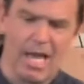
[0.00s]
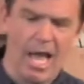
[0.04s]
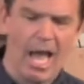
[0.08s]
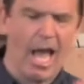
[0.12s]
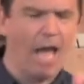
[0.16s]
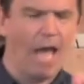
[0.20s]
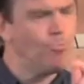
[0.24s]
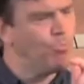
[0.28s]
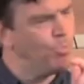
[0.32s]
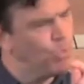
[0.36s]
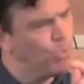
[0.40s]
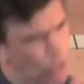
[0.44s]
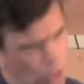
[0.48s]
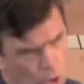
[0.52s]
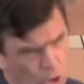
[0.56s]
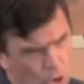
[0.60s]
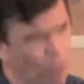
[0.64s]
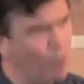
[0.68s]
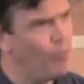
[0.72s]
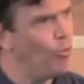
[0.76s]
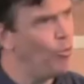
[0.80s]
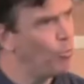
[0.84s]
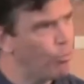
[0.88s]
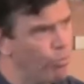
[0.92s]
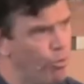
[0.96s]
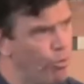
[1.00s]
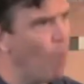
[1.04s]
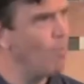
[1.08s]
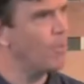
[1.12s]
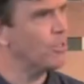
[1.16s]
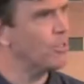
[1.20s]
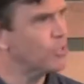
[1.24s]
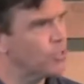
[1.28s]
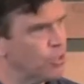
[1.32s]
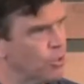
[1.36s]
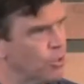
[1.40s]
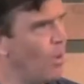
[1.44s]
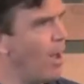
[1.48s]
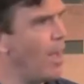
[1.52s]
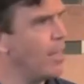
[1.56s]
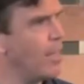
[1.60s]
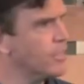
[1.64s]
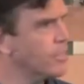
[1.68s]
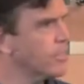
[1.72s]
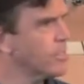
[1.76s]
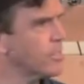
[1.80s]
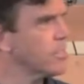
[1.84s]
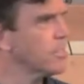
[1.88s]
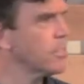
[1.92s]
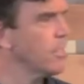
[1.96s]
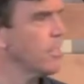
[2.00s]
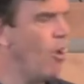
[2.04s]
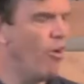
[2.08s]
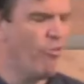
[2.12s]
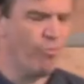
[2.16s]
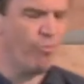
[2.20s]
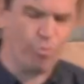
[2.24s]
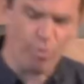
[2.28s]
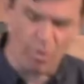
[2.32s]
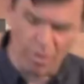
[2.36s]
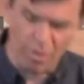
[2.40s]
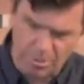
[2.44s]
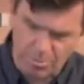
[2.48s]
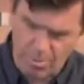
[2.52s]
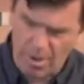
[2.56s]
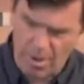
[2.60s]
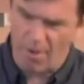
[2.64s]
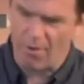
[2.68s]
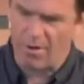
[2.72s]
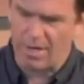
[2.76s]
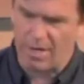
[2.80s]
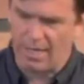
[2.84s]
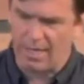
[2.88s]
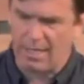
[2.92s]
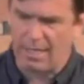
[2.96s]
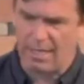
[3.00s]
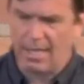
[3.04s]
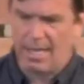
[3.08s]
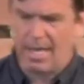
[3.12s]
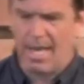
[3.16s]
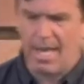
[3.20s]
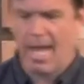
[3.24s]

a beautiful promise to us of prosperity